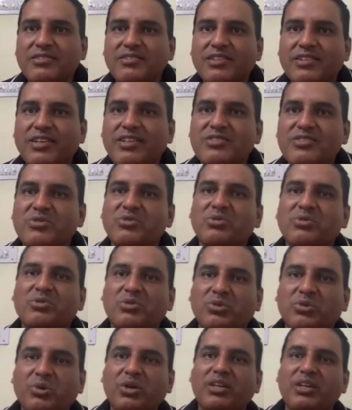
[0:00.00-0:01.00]
Okay, so
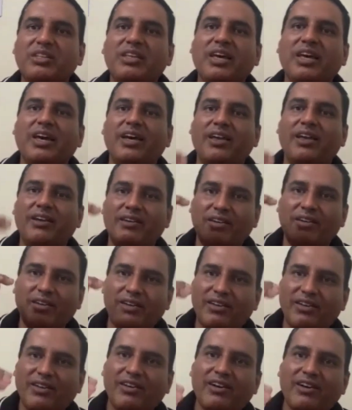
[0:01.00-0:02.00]
going there,
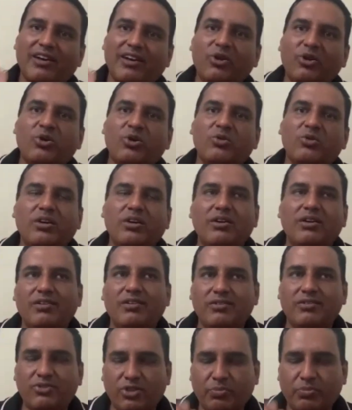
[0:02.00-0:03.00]
along
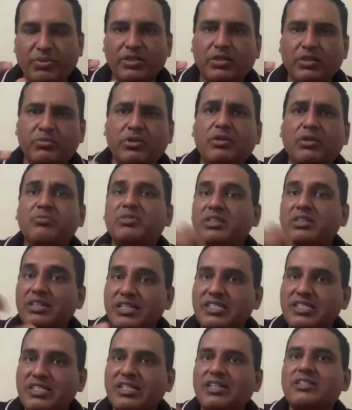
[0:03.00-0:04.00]
dropping the bomb, the
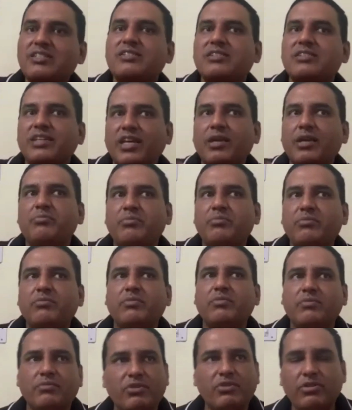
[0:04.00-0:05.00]
results came
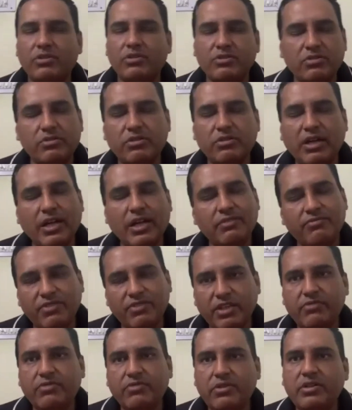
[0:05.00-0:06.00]
also, and
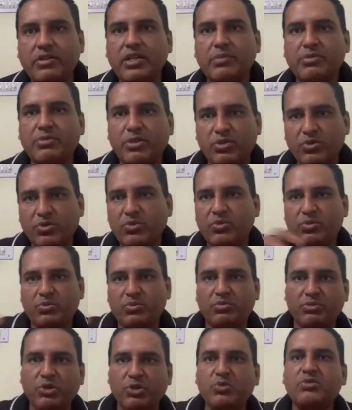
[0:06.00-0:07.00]
we were able to
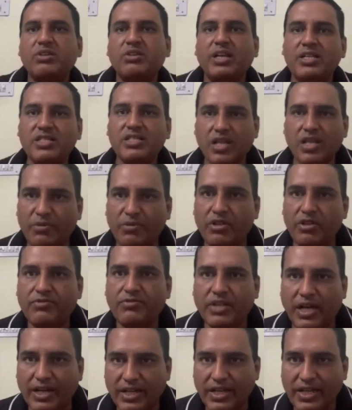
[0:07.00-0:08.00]
neutralize a couple of
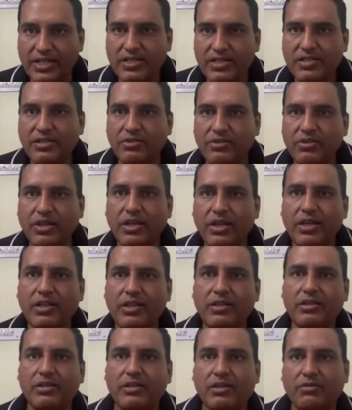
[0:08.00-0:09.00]
targets, okay, in
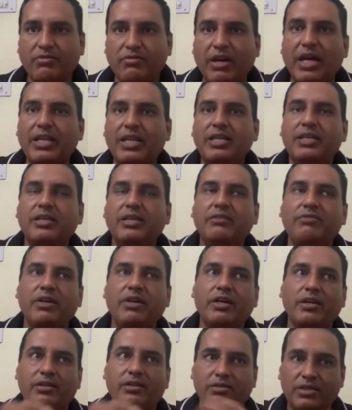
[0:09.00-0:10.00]
the valley
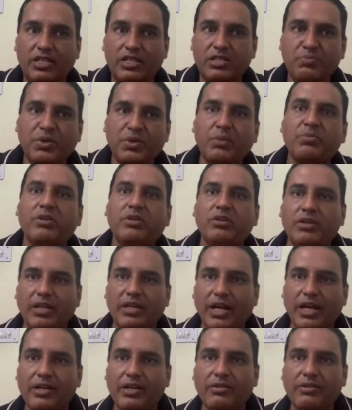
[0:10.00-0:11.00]
where these people
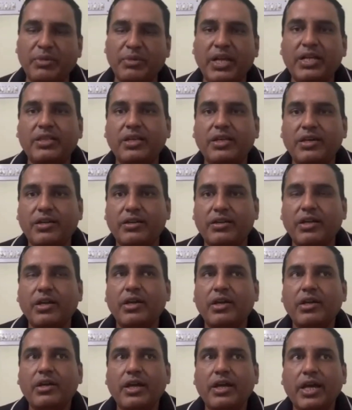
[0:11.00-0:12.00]
had made their
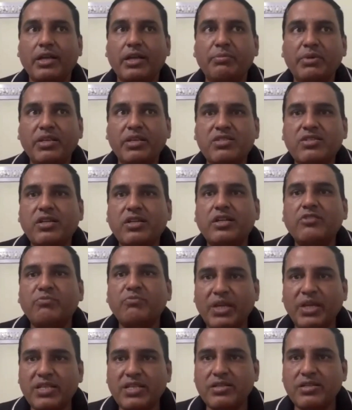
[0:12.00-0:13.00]
administrative
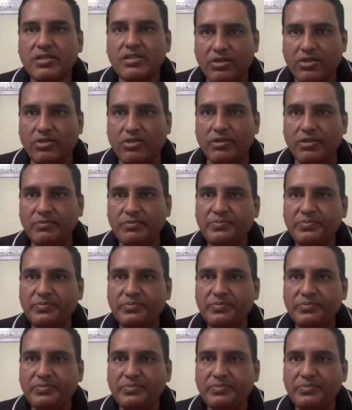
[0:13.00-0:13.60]
bases and all.